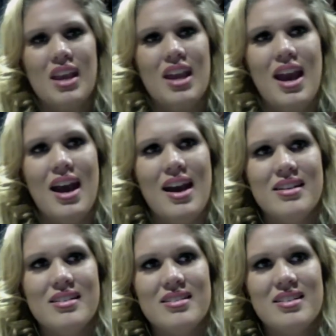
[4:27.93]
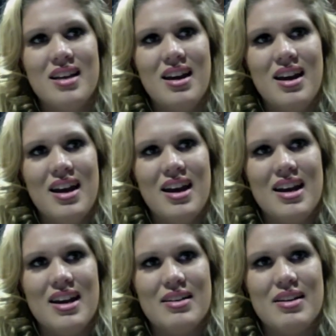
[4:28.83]
And
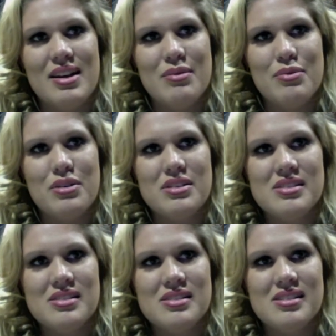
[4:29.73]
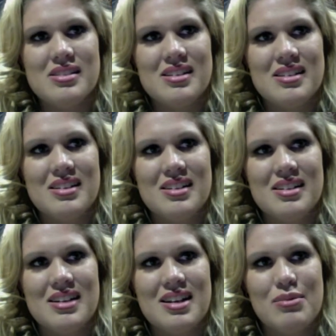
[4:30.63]
it was
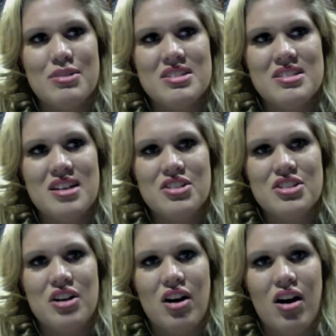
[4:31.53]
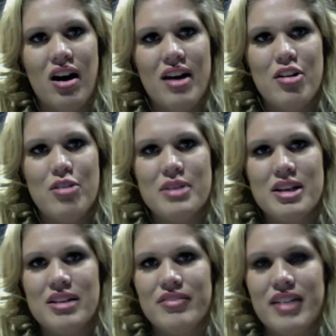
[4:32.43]
such an eye-opening
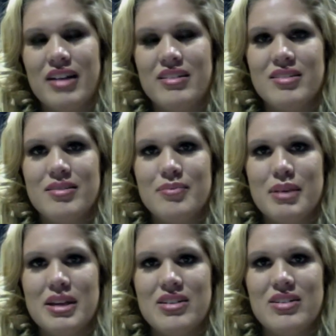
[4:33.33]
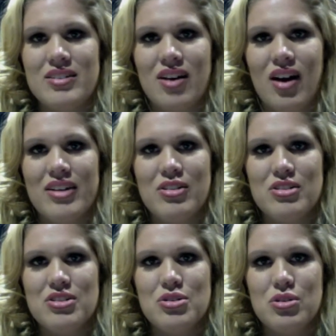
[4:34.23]
event, because I got
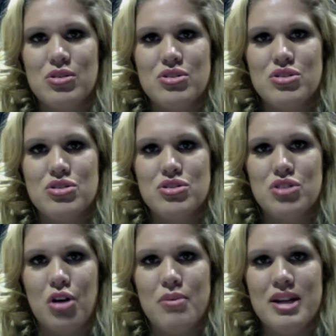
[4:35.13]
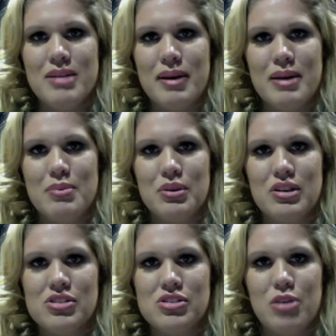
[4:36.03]
to talk to so many people at
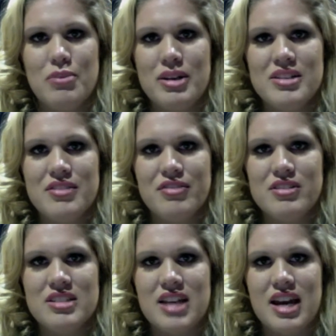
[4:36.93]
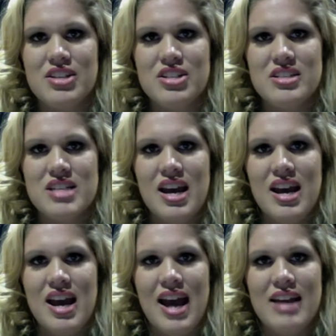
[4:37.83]
so many different stages,
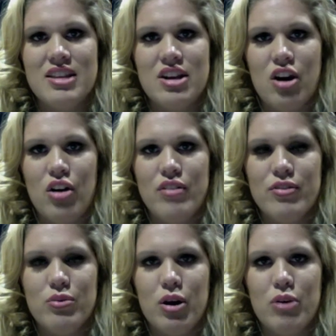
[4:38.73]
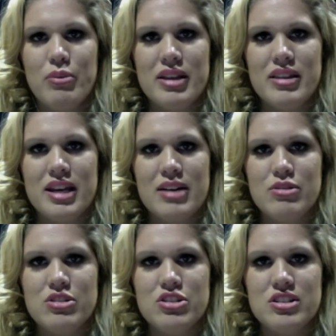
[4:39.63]
and the overwhelming thing
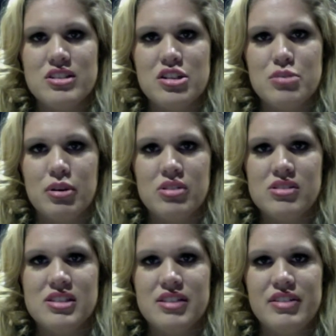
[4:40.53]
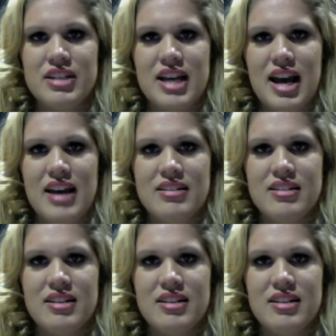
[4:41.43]
was just such positivity, and